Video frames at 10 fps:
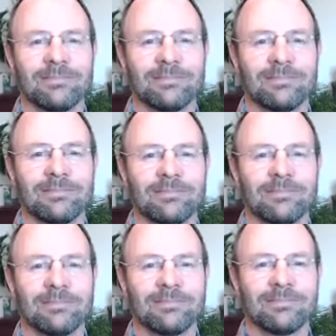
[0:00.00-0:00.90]

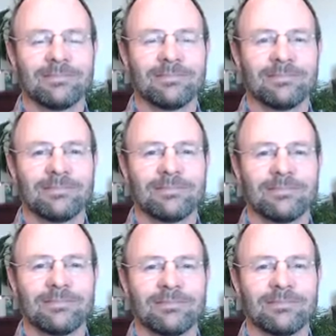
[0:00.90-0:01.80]

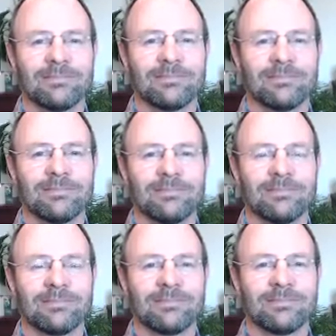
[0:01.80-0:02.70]

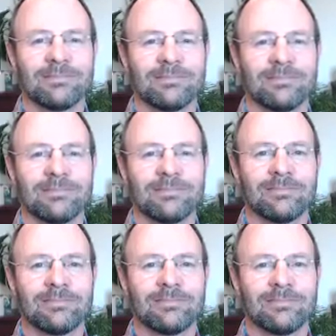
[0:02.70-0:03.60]

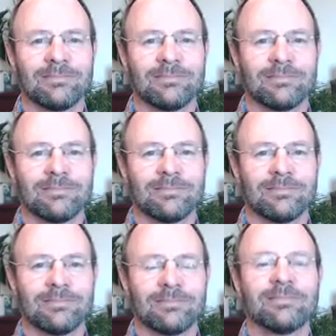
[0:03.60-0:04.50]

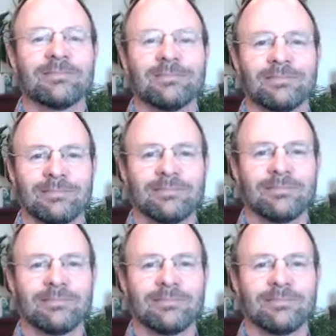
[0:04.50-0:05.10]
No words are spoken by the person on screen.